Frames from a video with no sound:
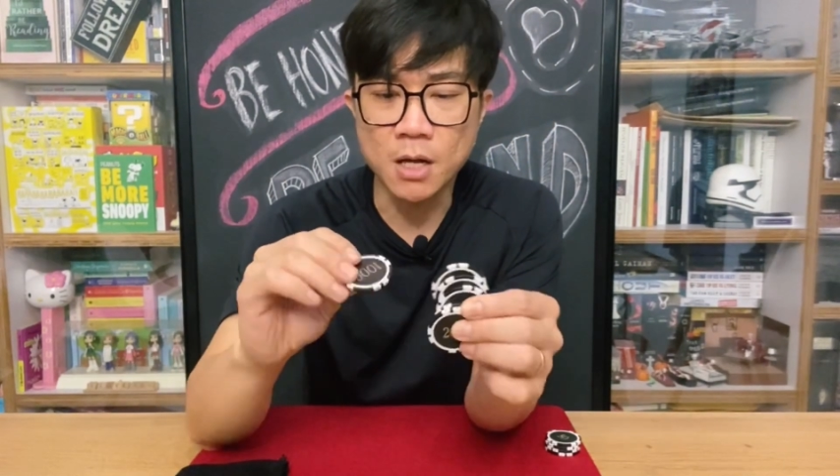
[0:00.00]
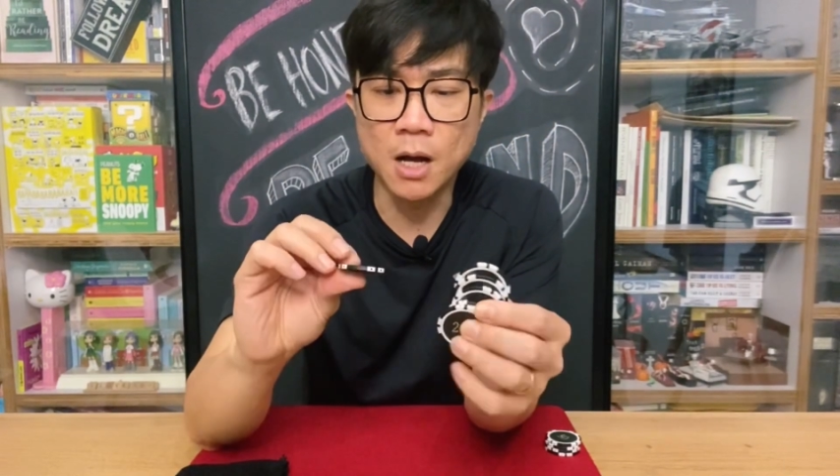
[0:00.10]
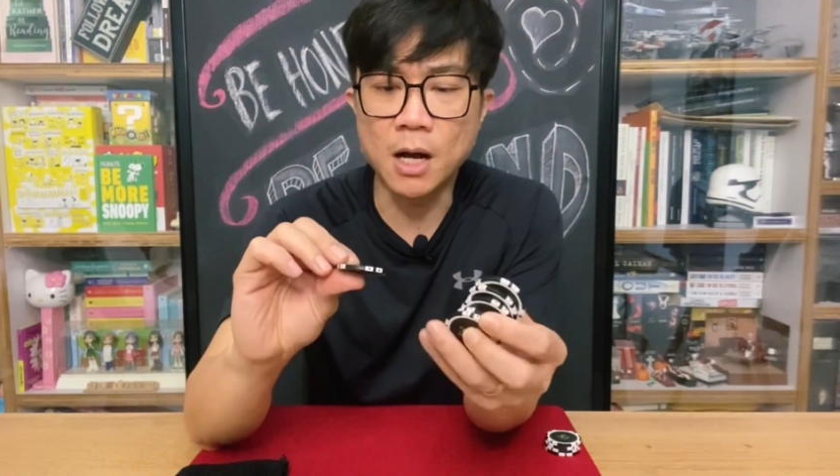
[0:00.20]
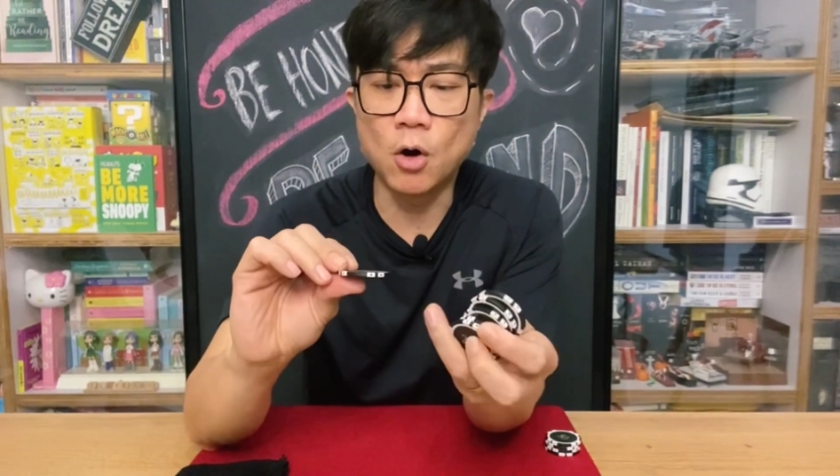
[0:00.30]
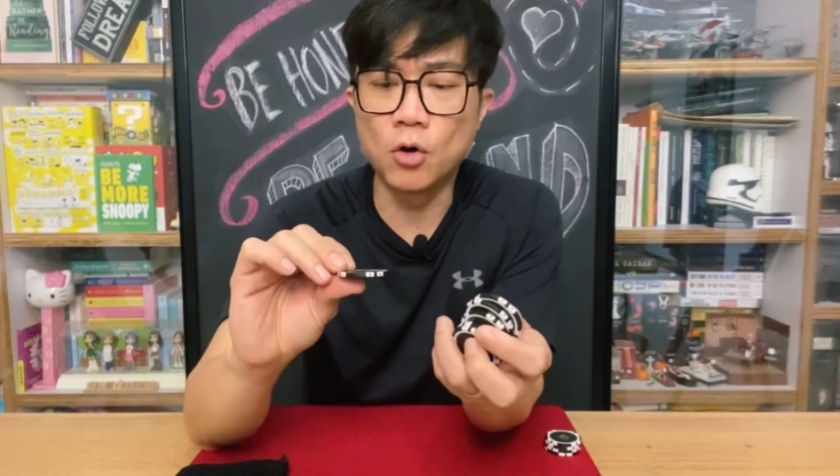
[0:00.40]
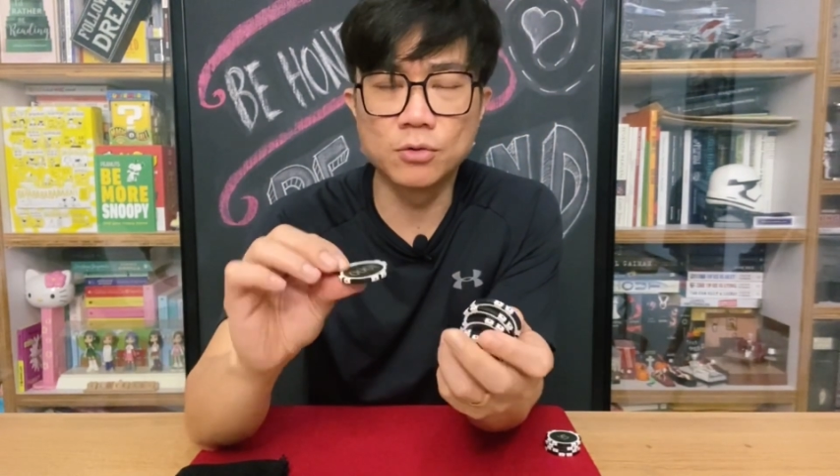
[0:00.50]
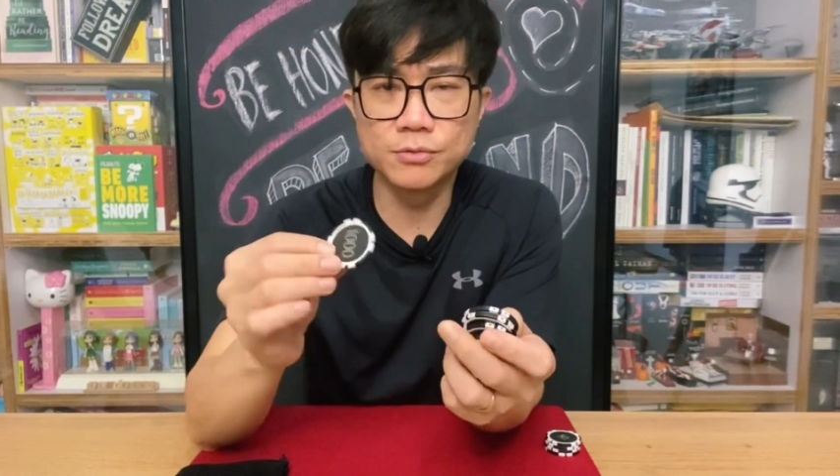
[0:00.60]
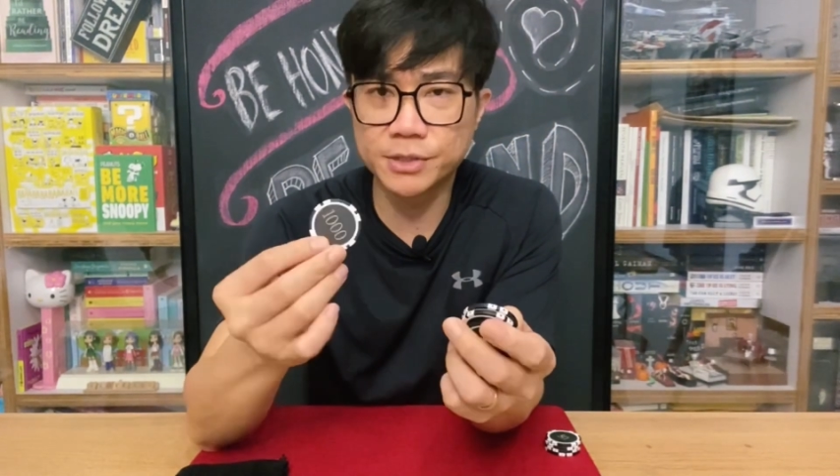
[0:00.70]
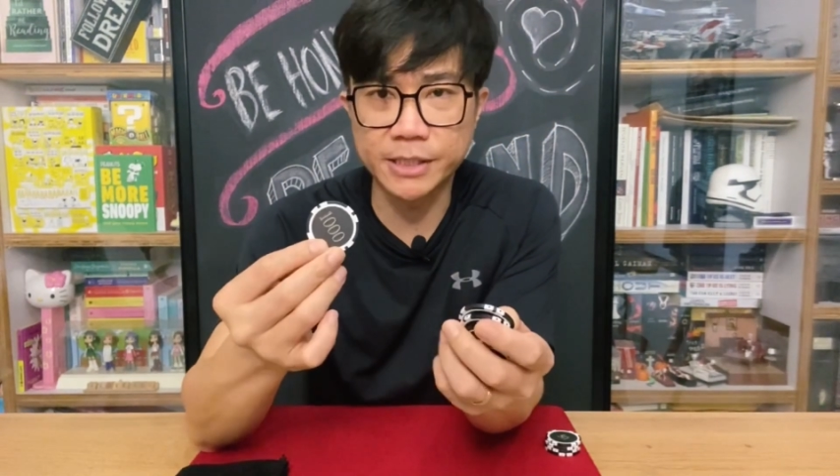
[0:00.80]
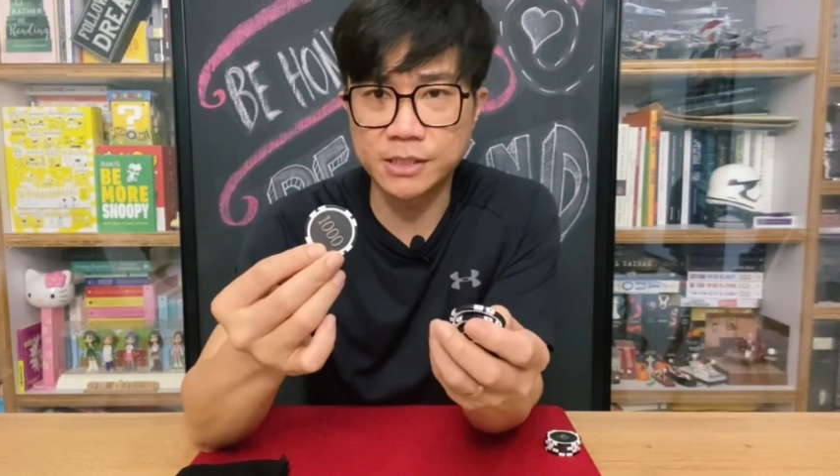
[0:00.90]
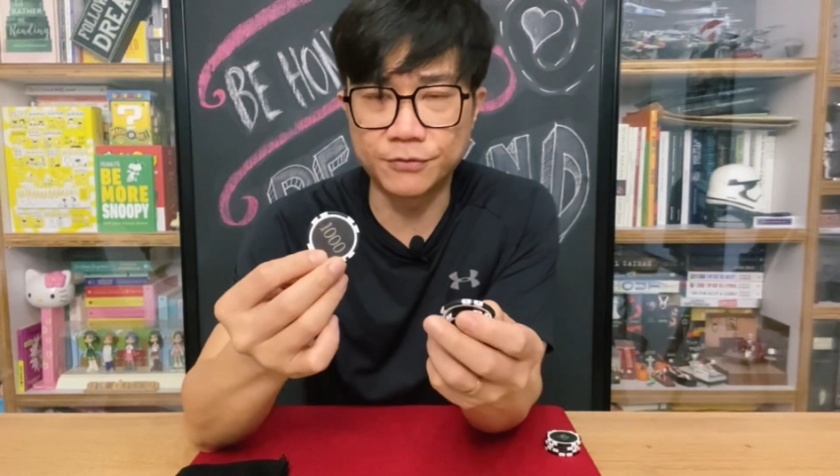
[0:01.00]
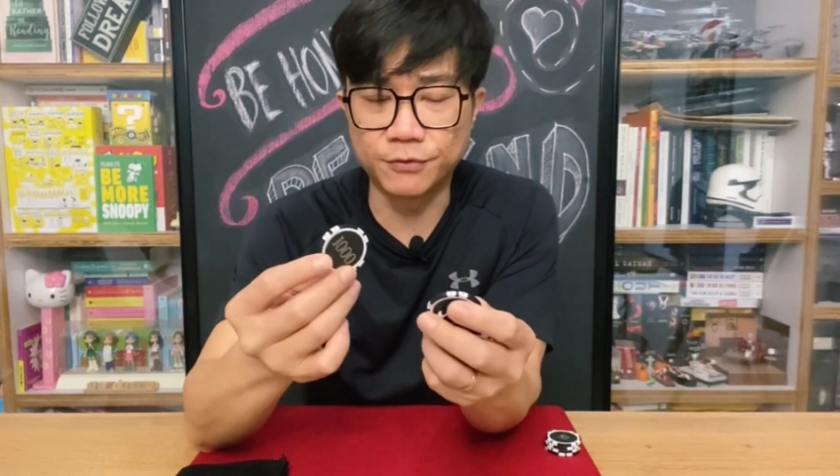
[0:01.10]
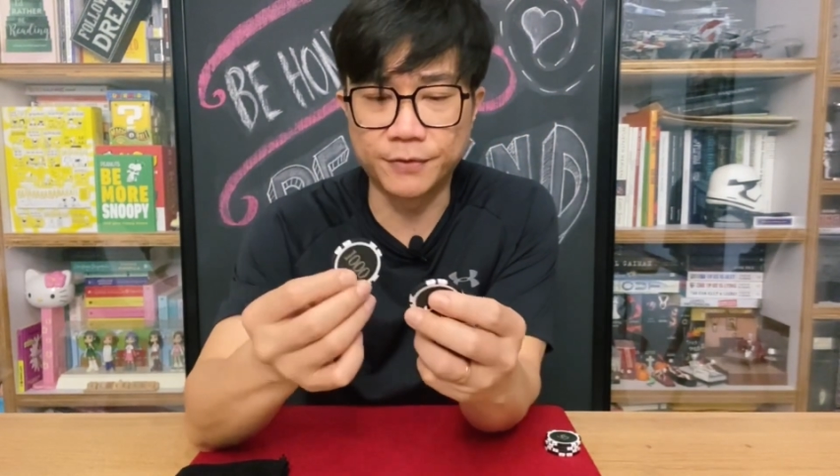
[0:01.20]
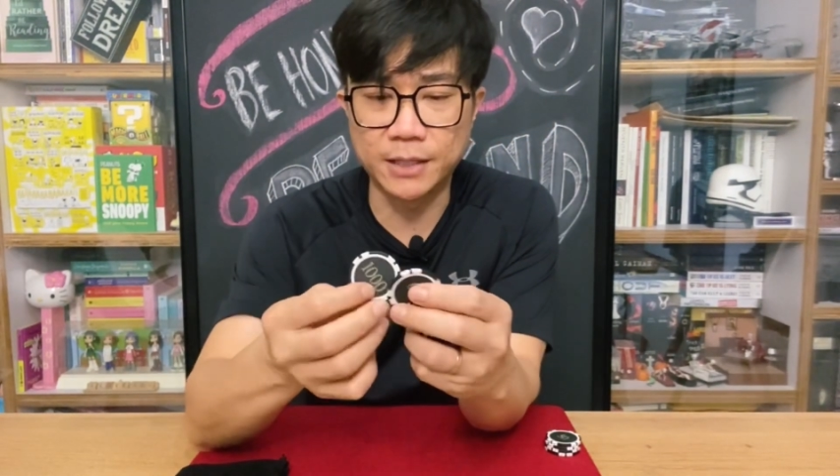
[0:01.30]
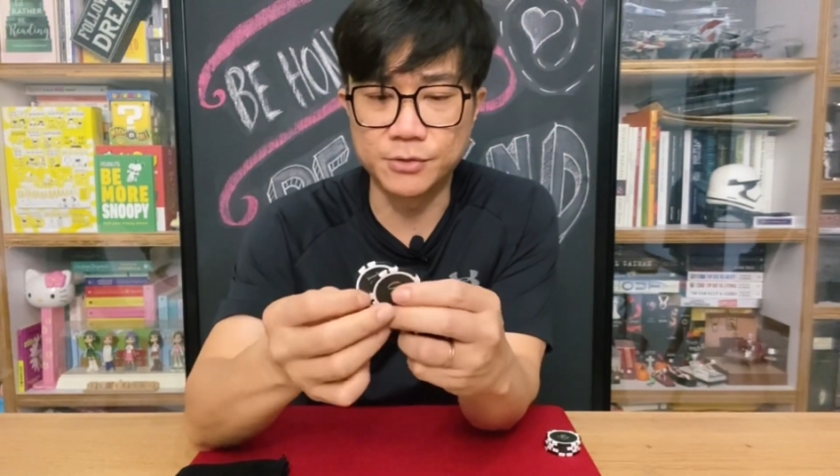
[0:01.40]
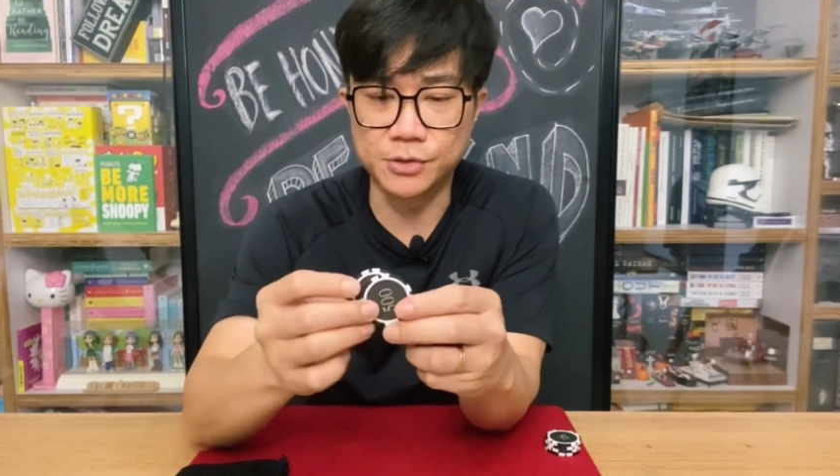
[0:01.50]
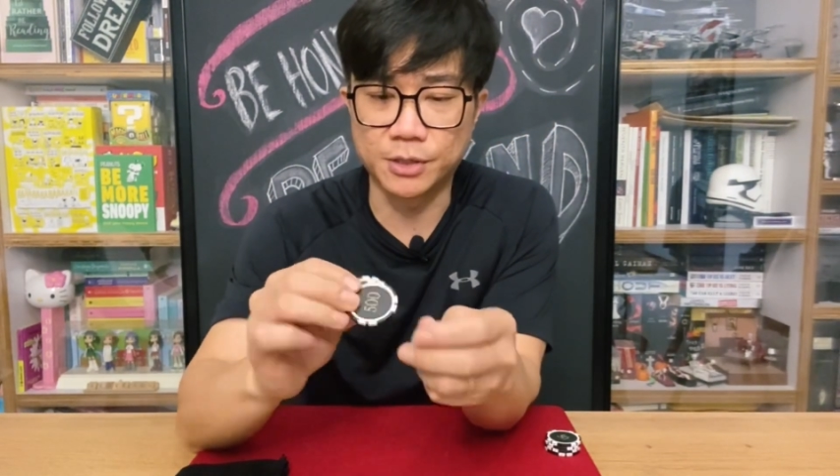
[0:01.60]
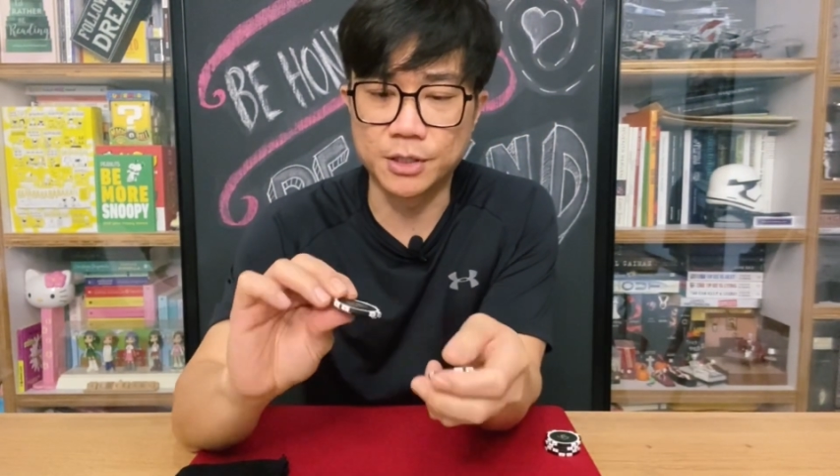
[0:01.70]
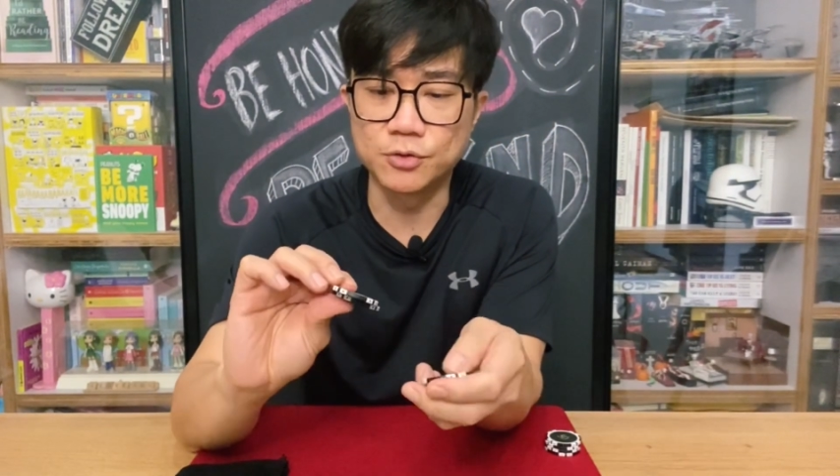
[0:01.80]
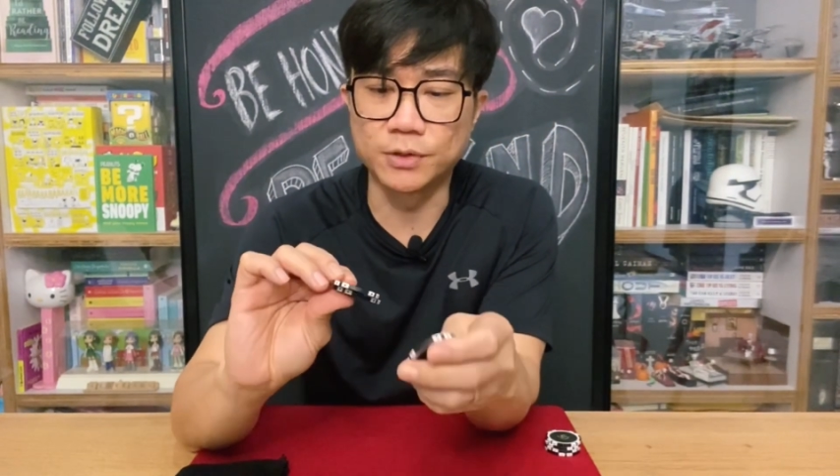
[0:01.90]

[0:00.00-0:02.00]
are all 6 different values, okay? You've got